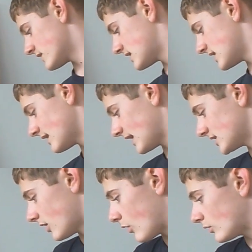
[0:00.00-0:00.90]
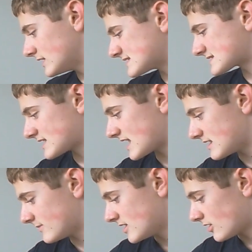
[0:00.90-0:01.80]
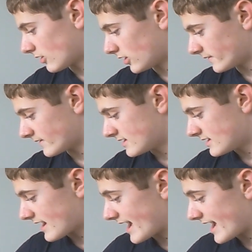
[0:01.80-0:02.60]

king can only escape on